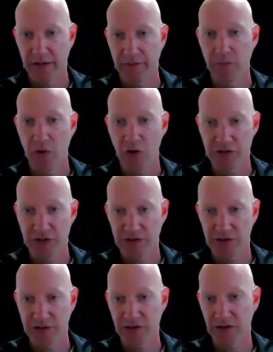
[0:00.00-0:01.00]
in most
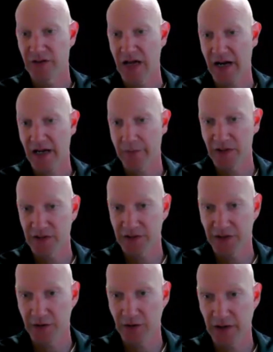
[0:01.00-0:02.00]
instances is not going to be
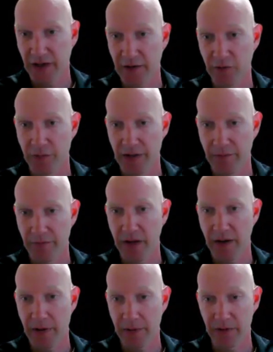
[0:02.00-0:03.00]
sealed and will be
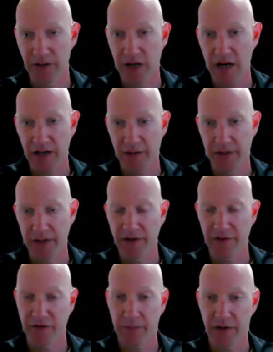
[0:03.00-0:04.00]
a public document
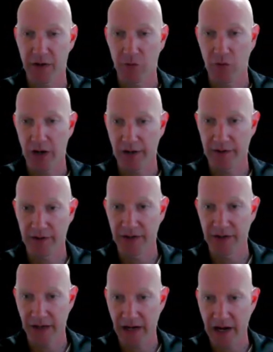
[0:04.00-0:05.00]
if somebody wanted to
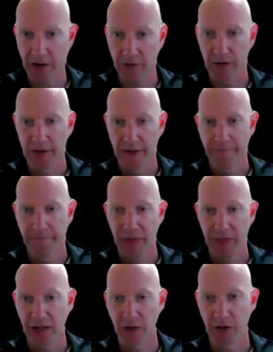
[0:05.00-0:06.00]
dig it out
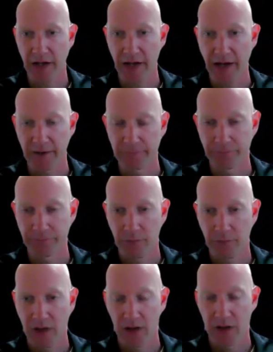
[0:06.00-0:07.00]
and look at it.
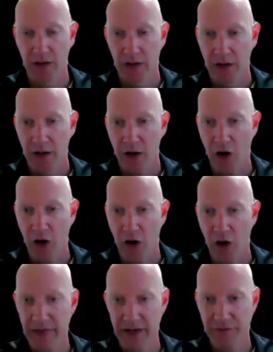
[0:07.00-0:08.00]
All
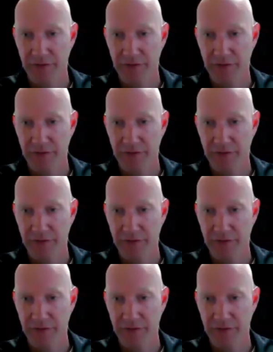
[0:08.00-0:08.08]
of that